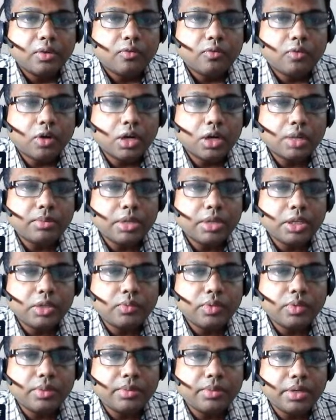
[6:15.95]
Vulnerability
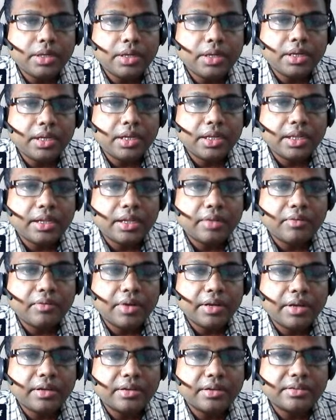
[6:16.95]
will be
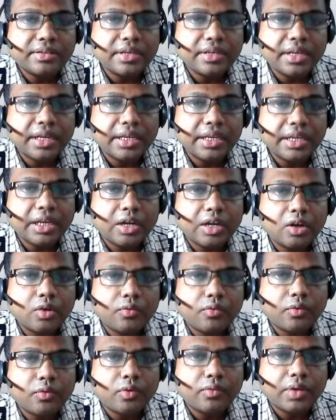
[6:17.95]
greater in area
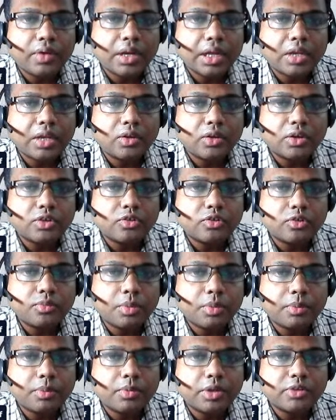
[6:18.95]
of over allocation
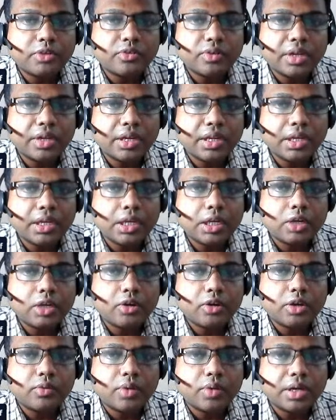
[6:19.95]
population and
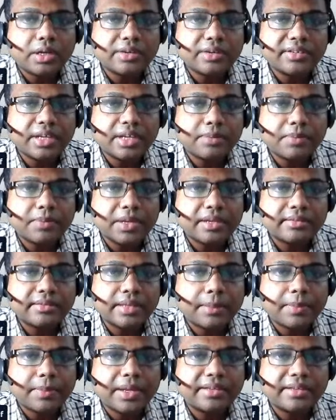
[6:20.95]
inadequate water
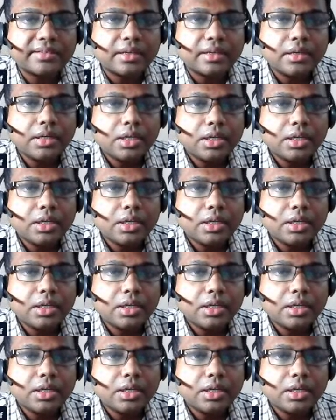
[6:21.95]
supplies.